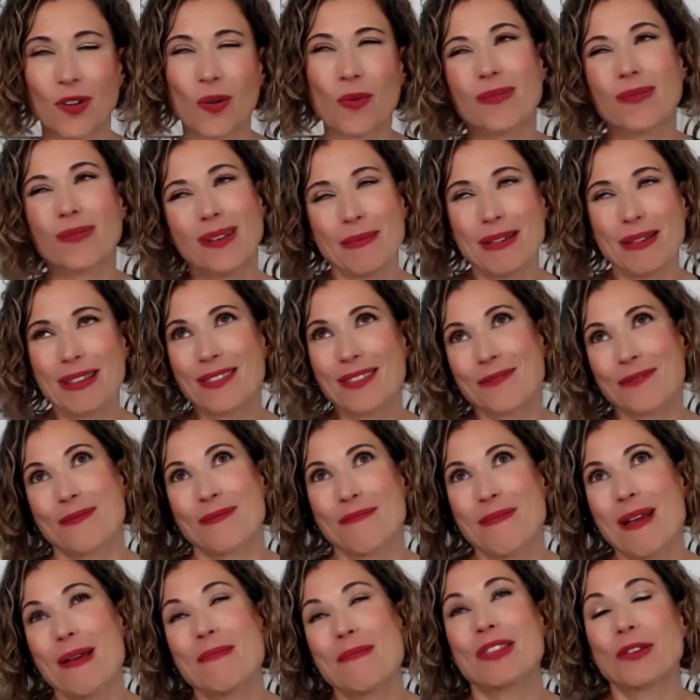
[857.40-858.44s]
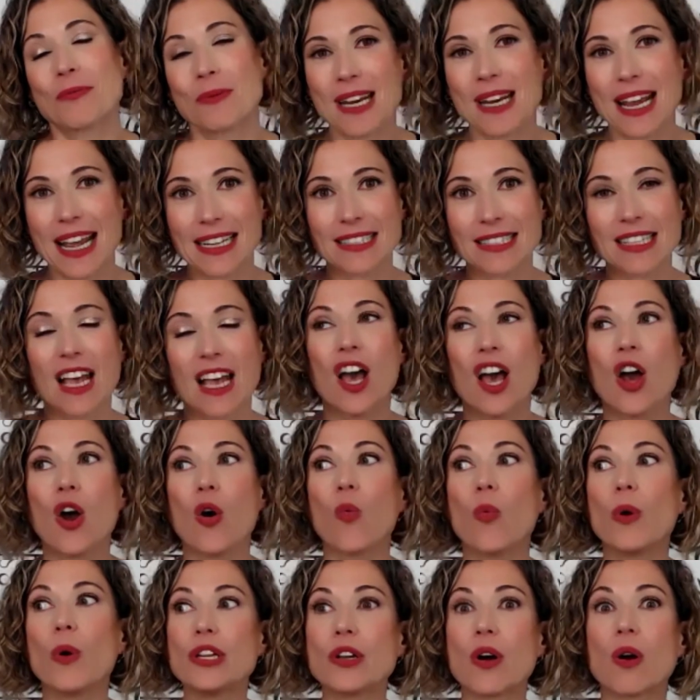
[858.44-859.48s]
Maybe, gotcha. Maybe three days.
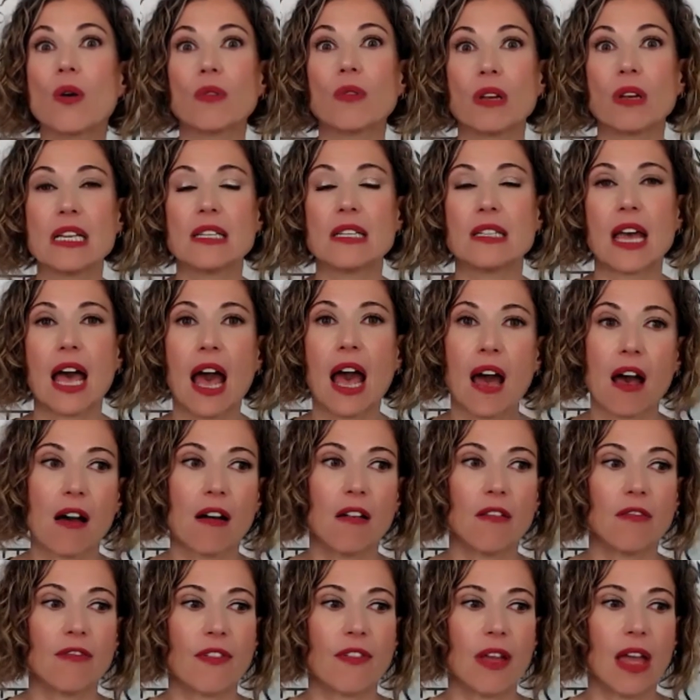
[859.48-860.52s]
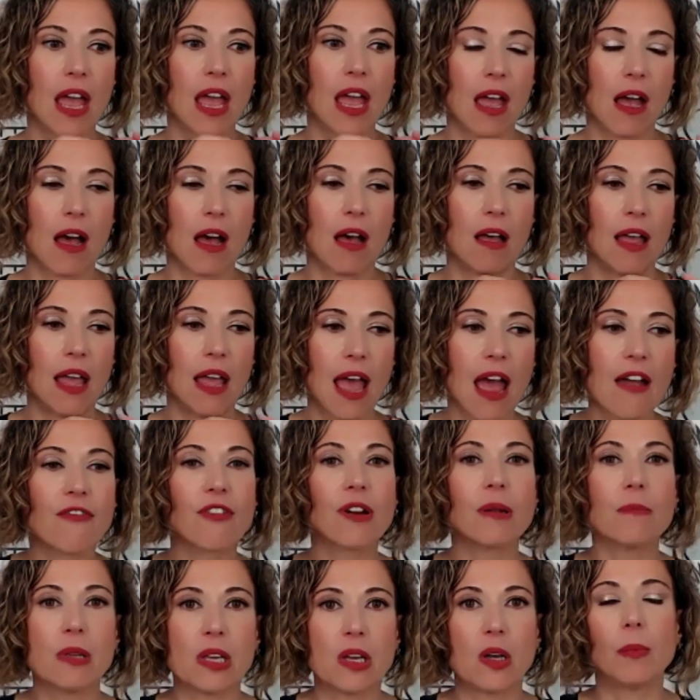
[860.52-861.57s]
We don't need to have uh,
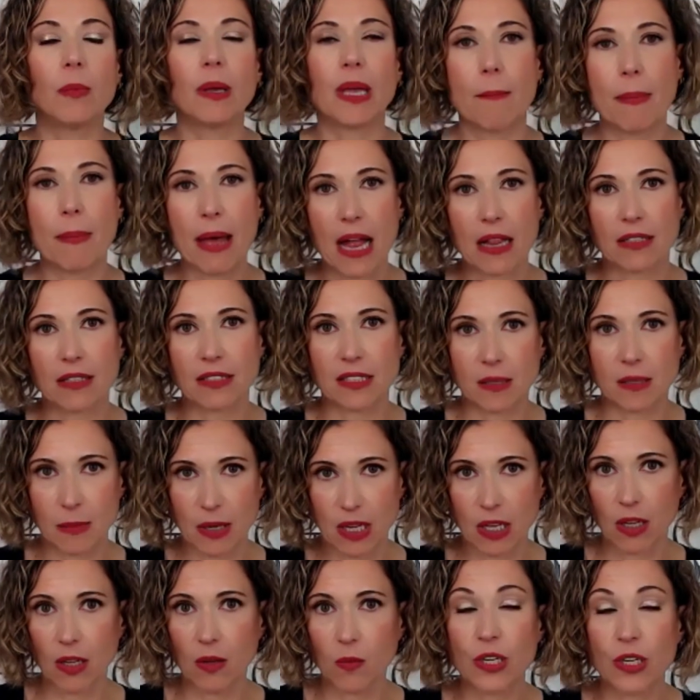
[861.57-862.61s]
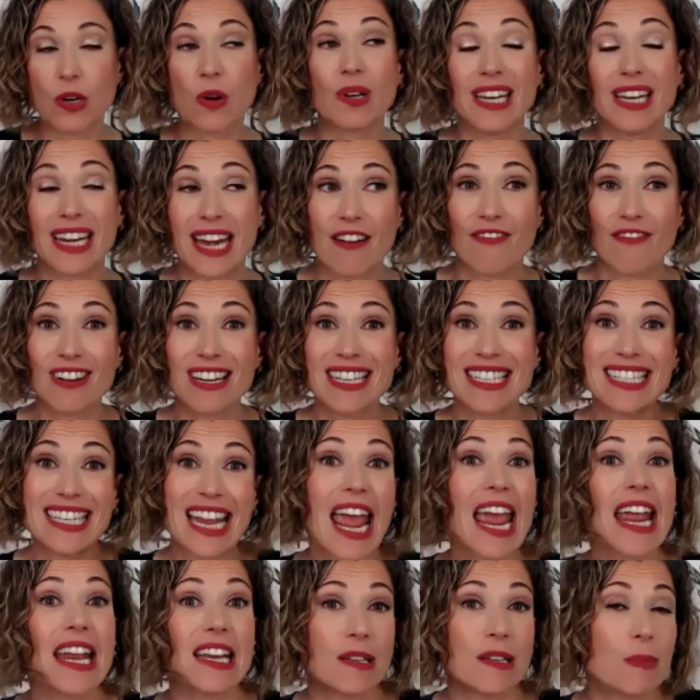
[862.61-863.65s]
every meal be a balanced meal. We don't need every
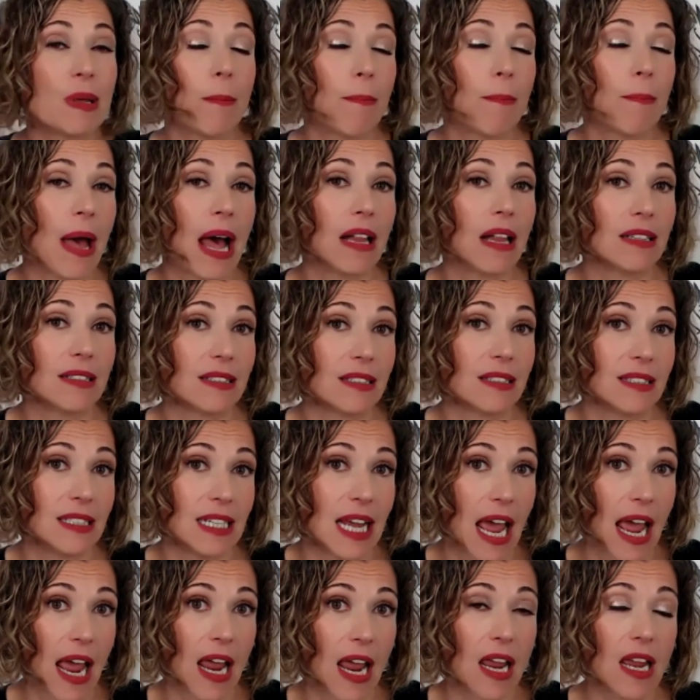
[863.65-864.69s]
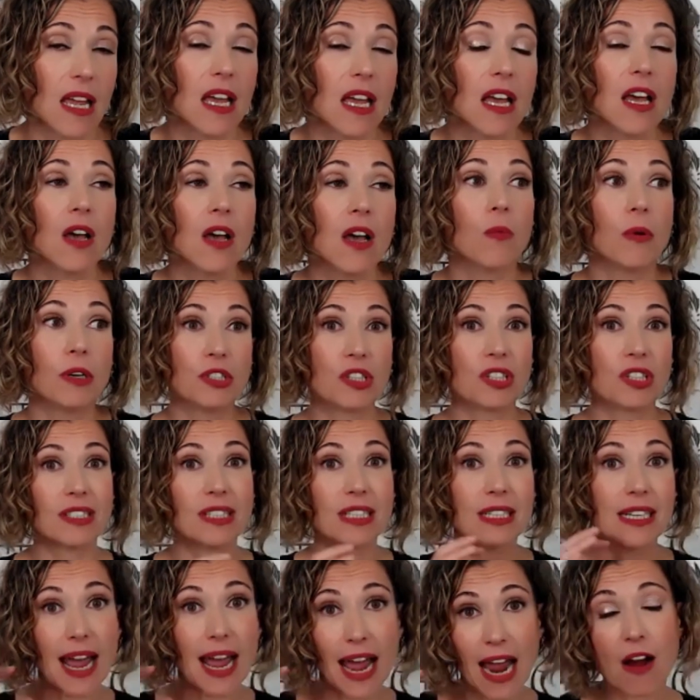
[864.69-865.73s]
day to be a balanced day. We just
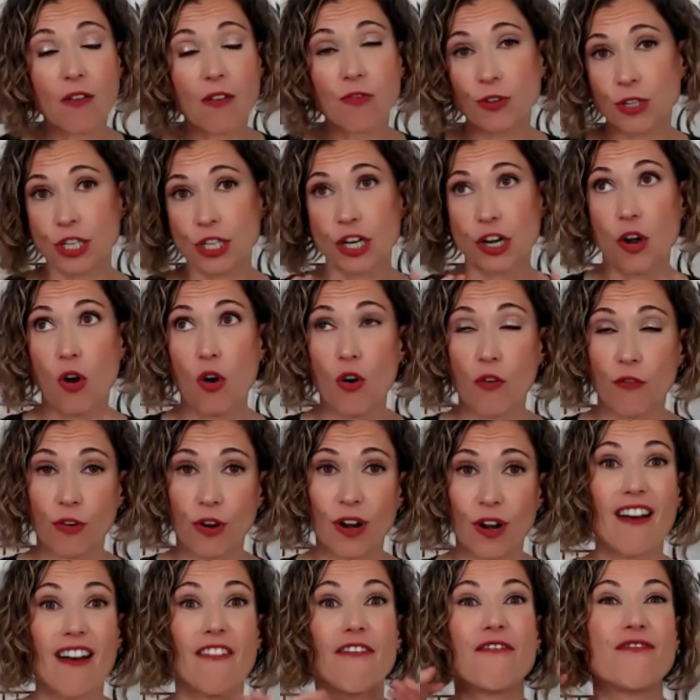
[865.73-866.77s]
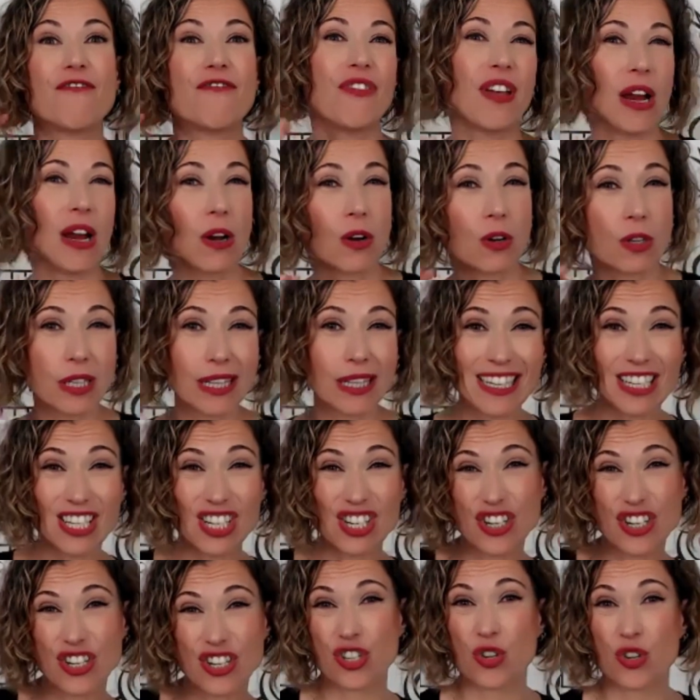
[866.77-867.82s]
need to average it over a fairly
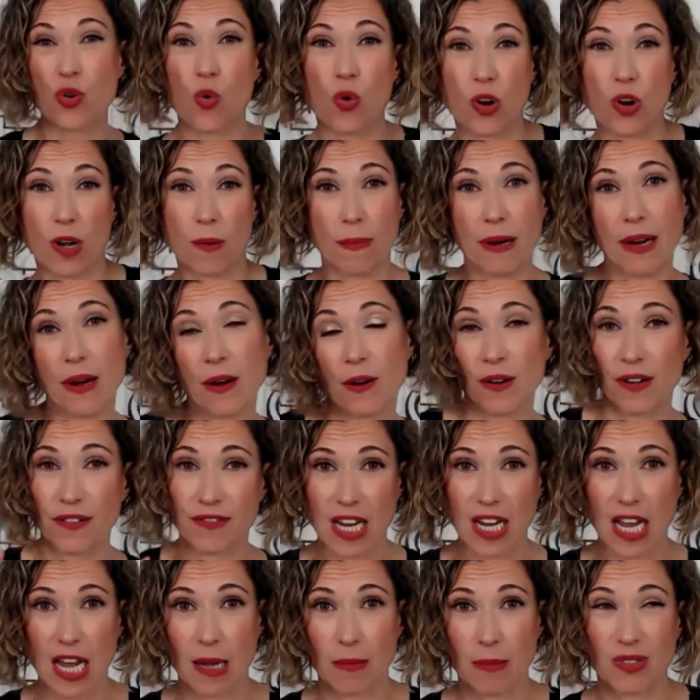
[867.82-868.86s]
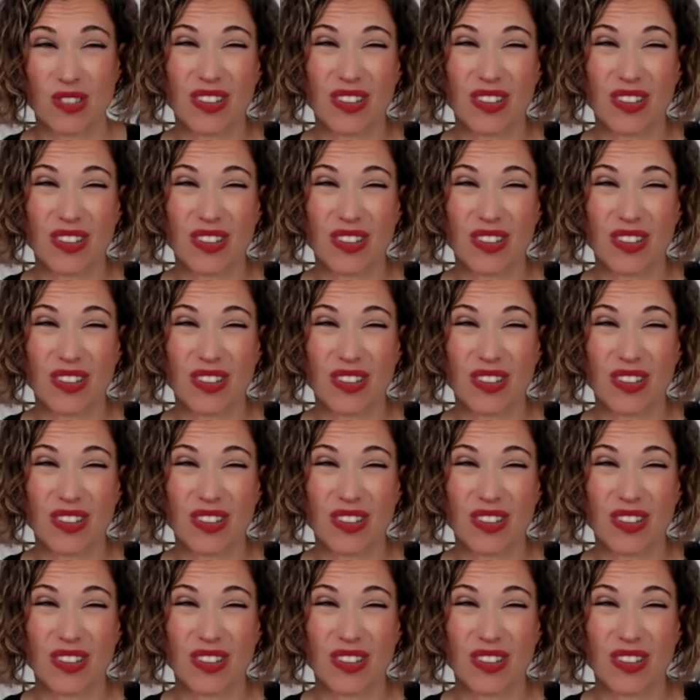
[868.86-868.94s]
short period of time.